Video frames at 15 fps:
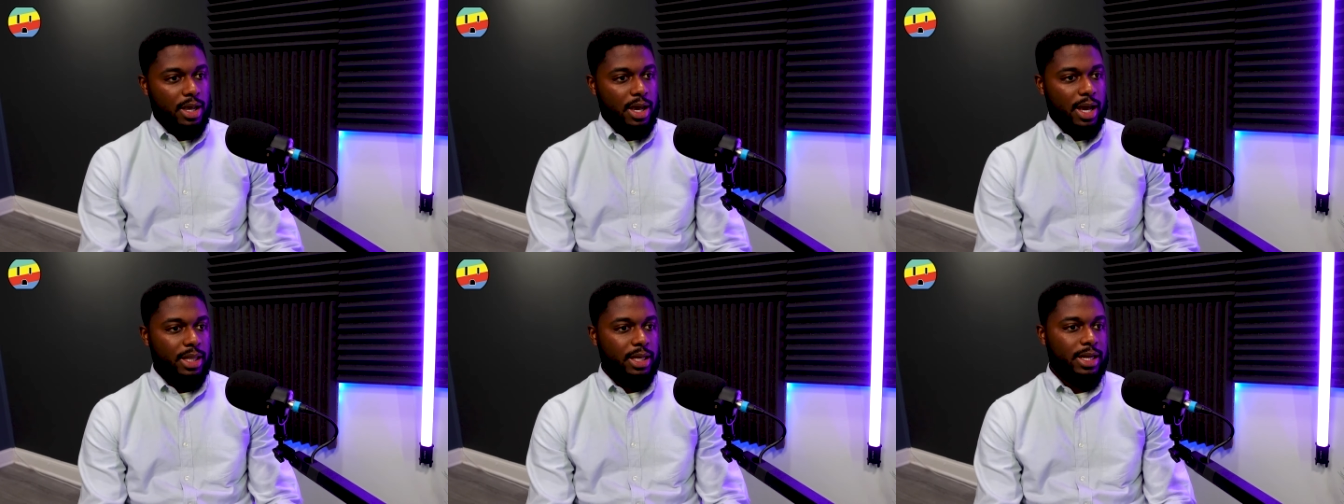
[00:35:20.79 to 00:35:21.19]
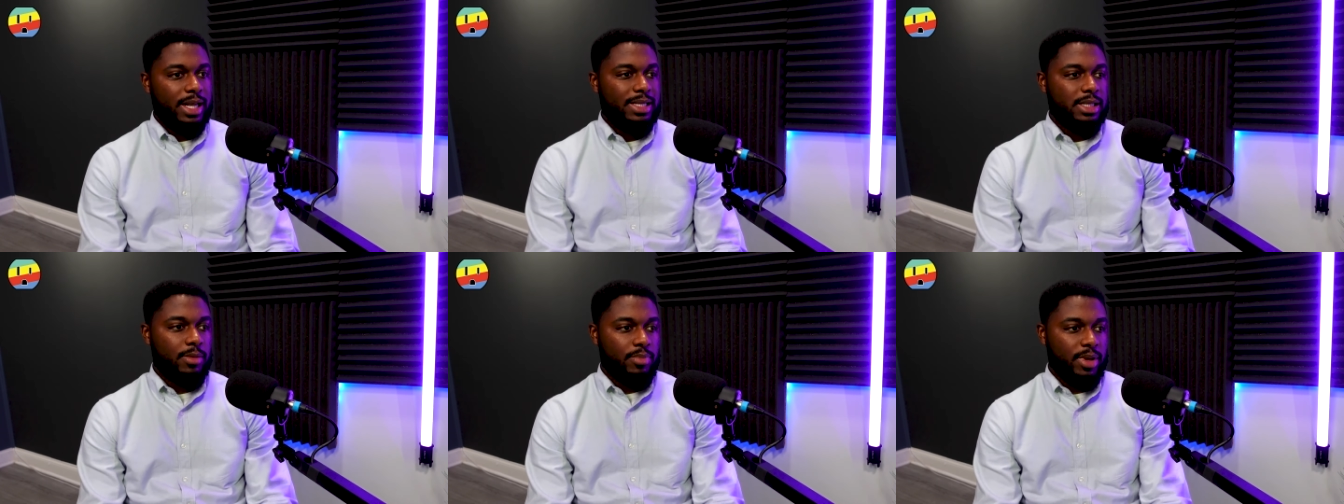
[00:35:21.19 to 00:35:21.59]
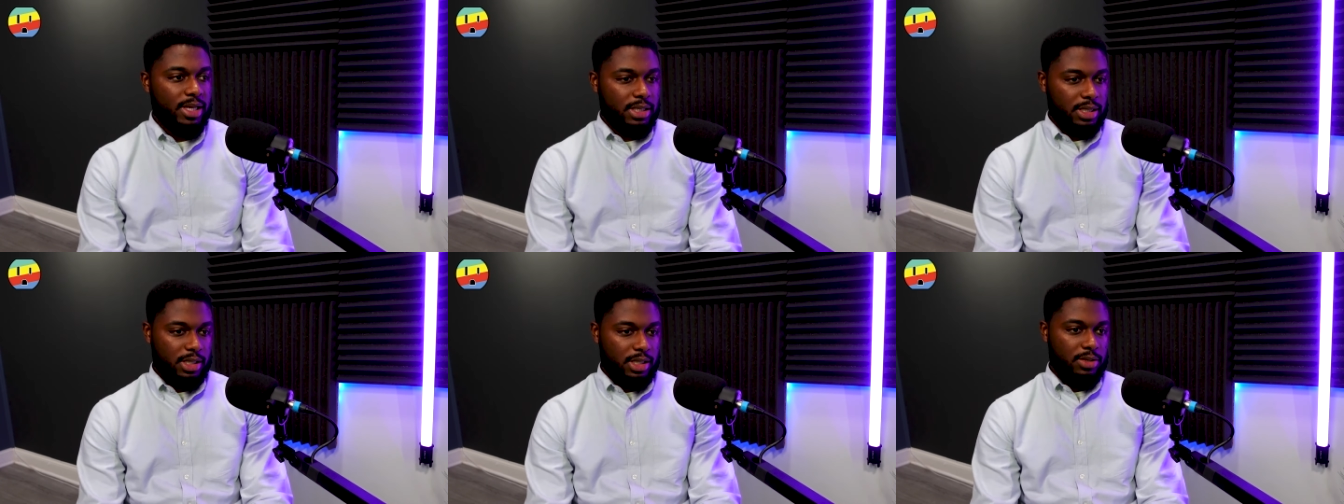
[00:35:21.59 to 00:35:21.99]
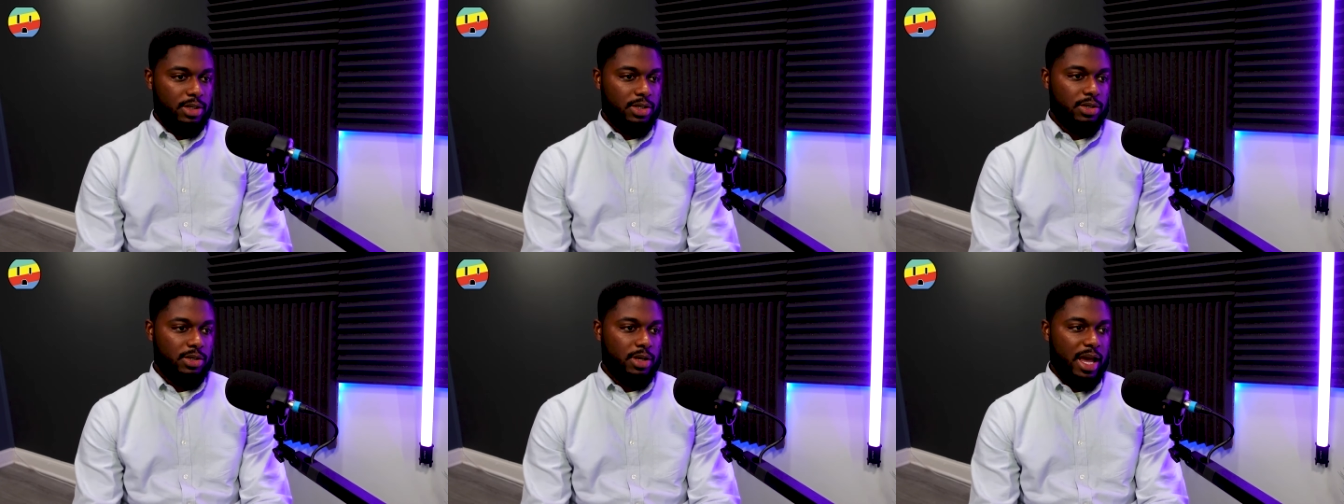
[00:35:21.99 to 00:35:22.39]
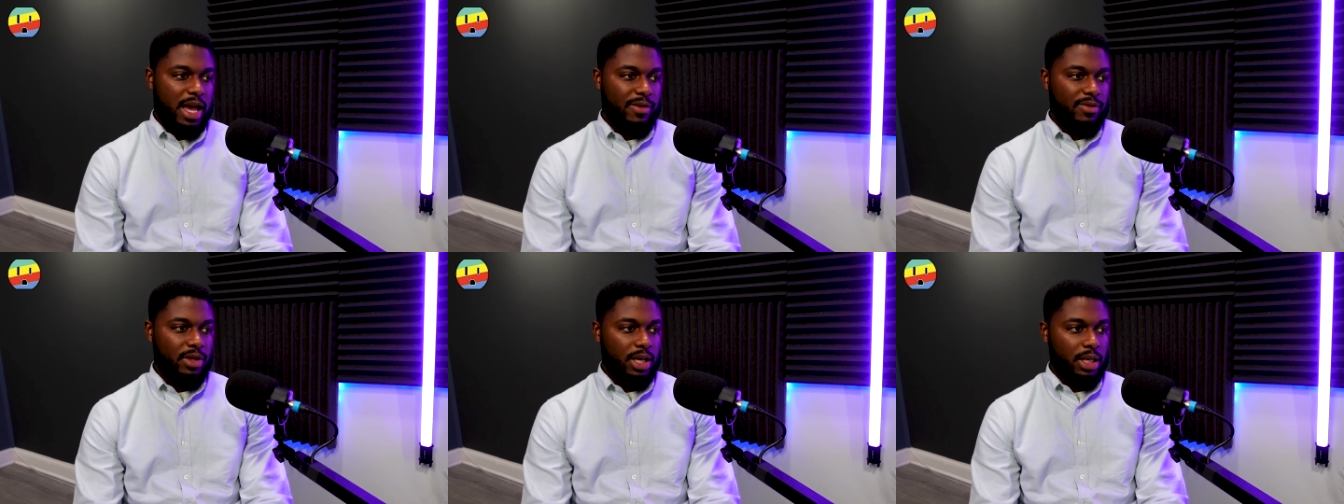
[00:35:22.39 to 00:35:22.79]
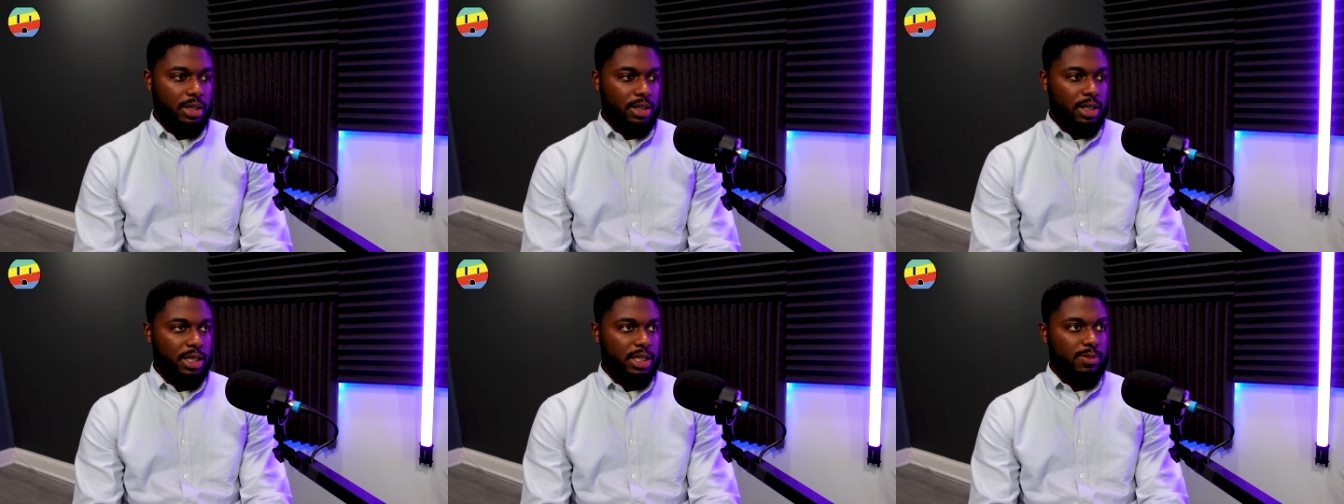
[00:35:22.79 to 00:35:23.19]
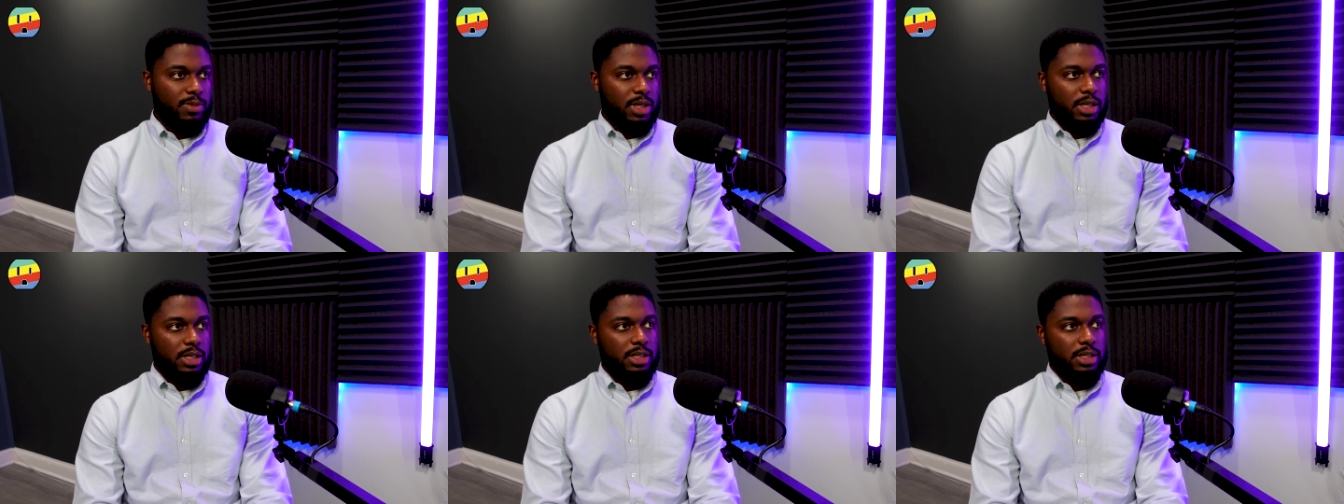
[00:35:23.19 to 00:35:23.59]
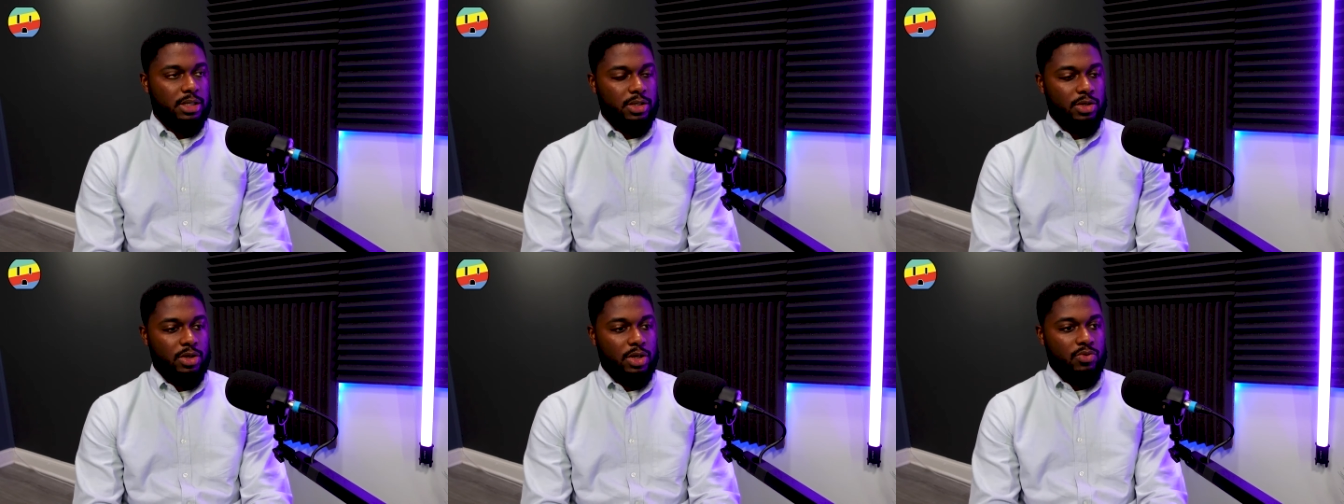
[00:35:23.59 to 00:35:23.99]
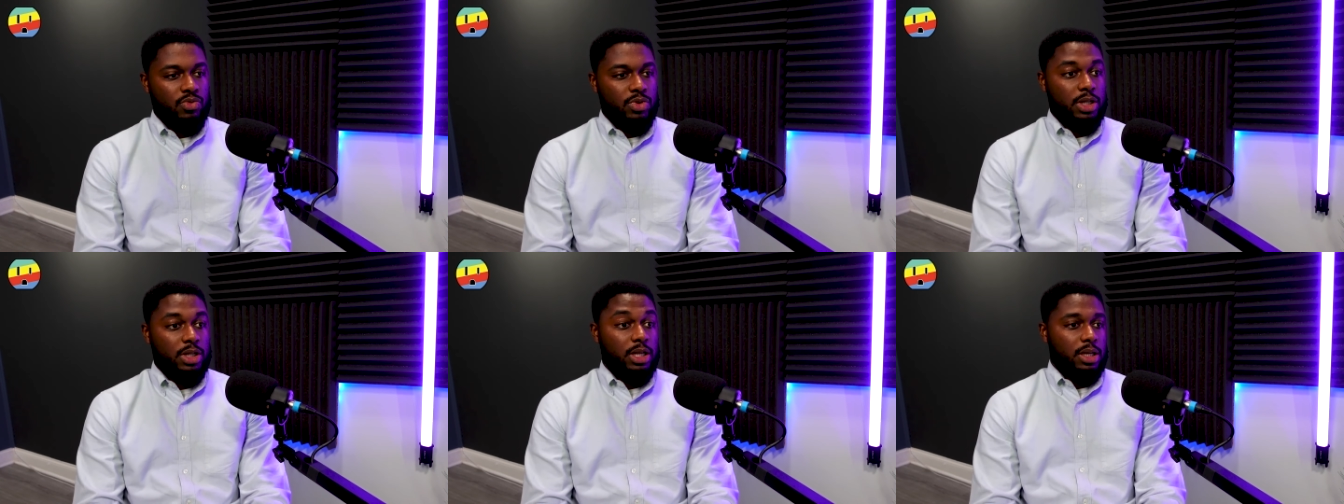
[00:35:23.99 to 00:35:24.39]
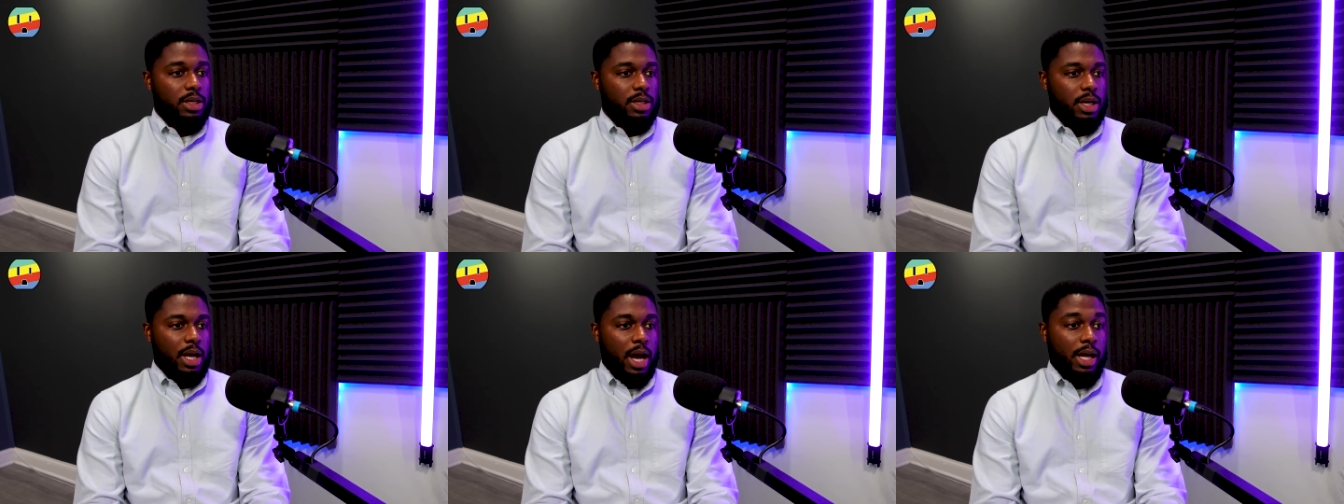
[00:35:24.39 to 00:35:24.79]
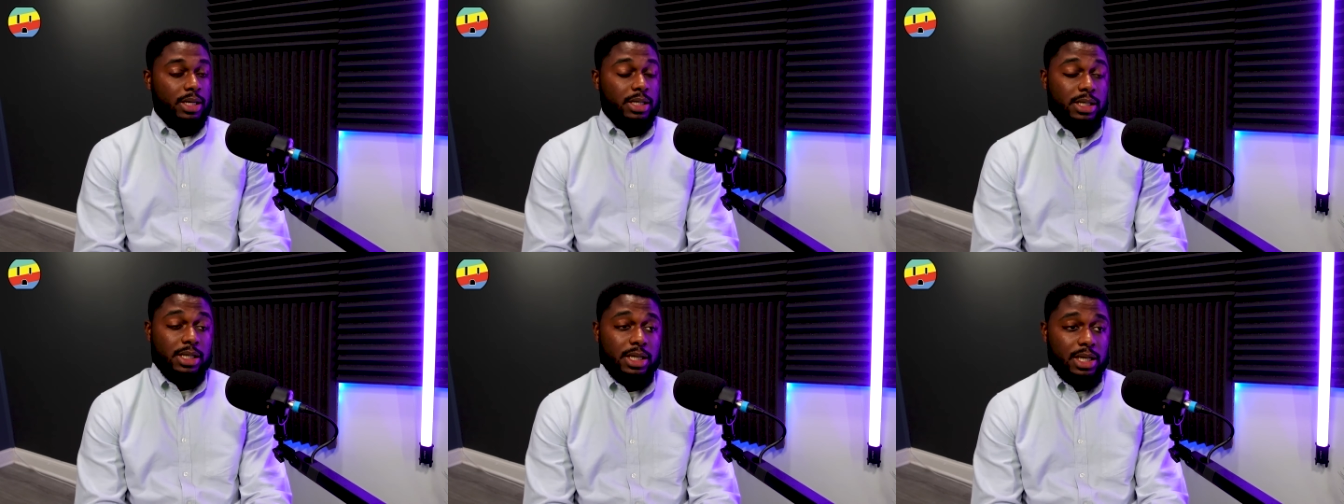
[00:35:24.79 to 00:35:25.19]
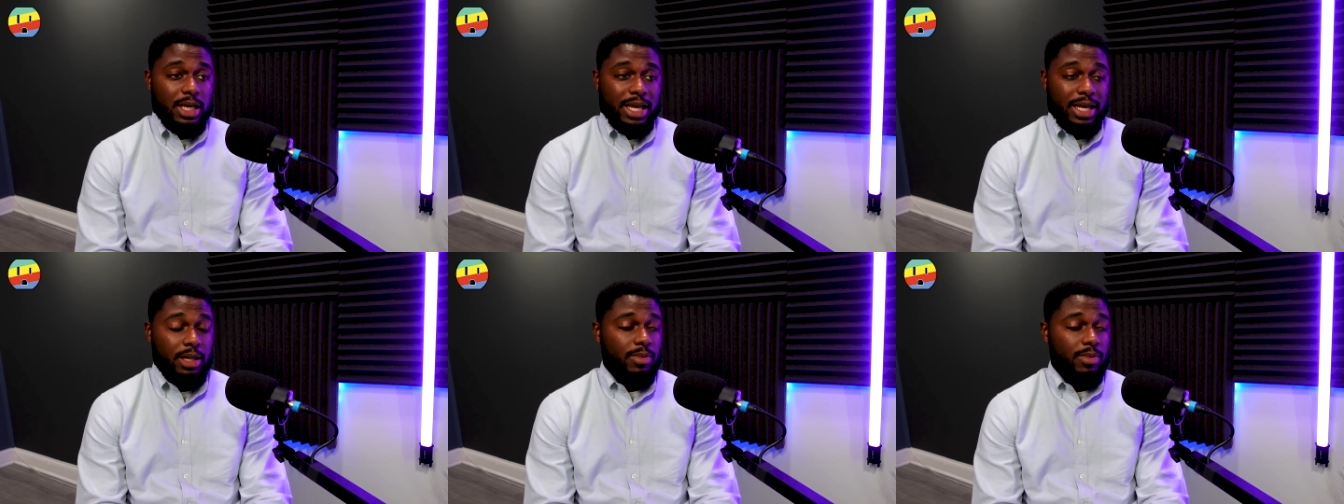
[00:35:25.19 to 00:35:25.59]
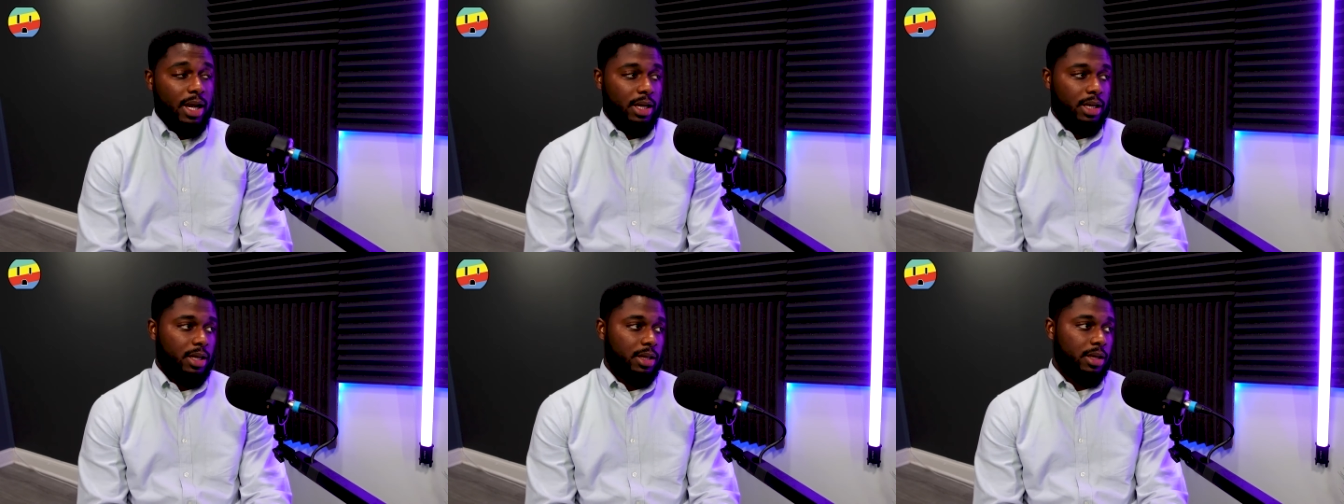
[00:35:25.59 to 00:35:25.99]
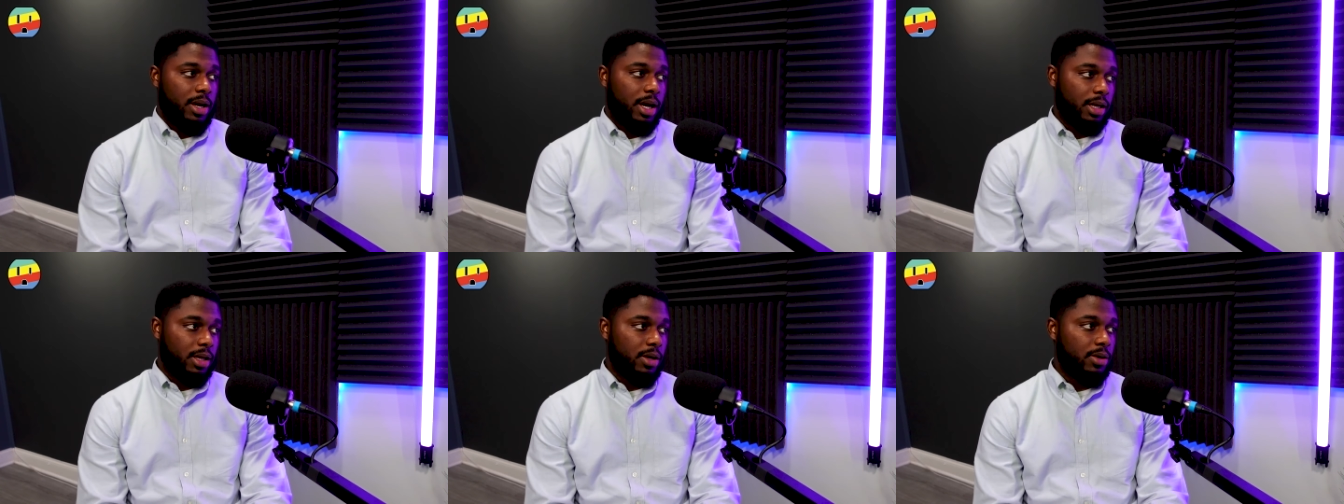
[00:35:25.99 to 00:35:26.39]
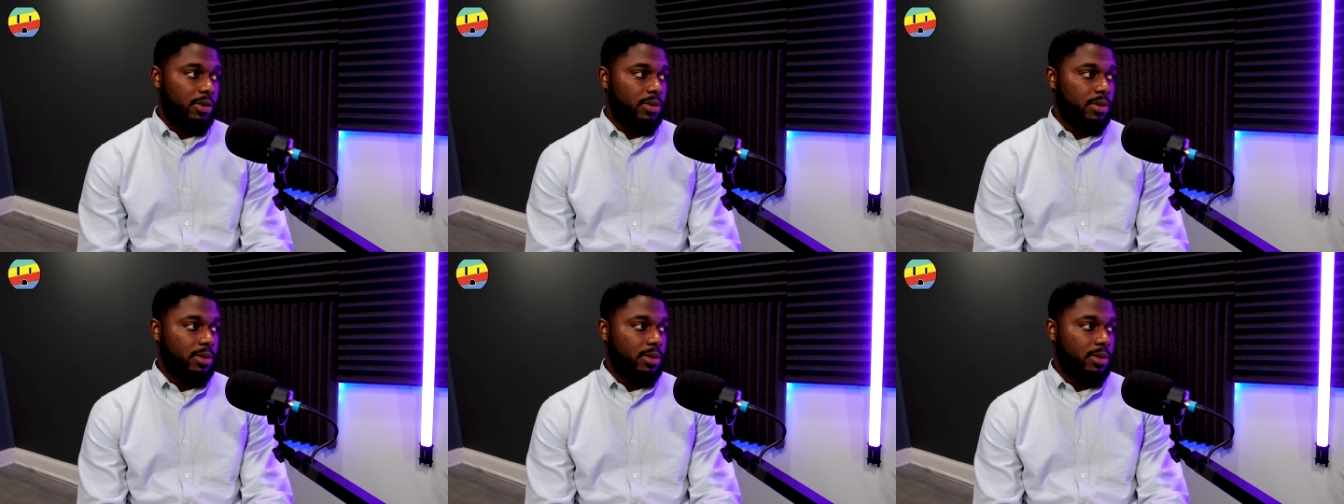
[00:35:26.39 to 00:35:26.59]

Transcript: I think that's the best skill that you can have in analytics because you can really honestly, anybody can learn how to code.